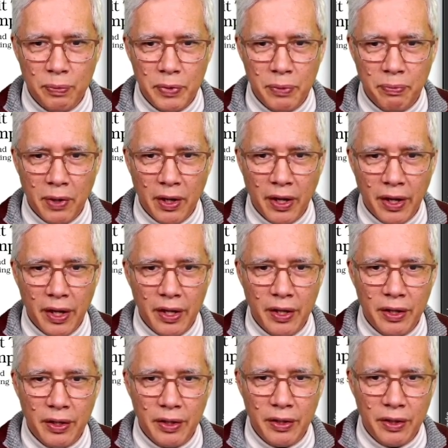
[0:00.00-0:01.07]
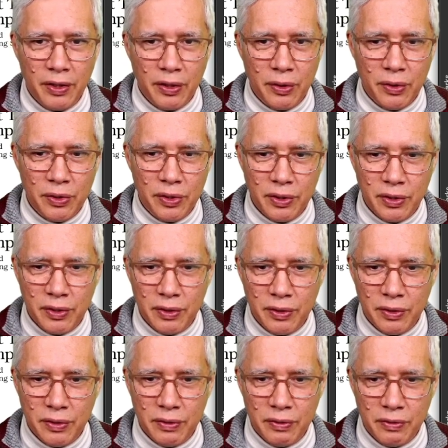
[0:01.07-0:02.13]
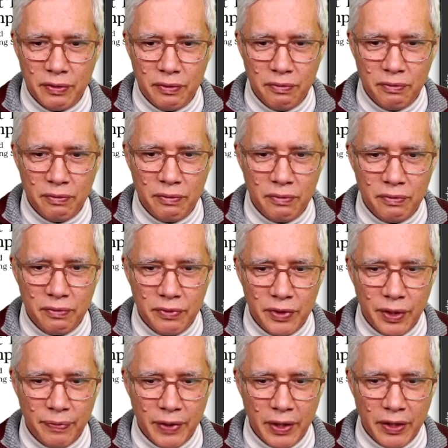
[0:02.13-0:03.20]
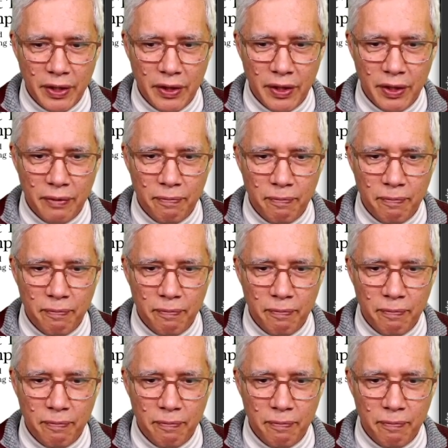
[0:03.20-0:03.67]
by user, something like that.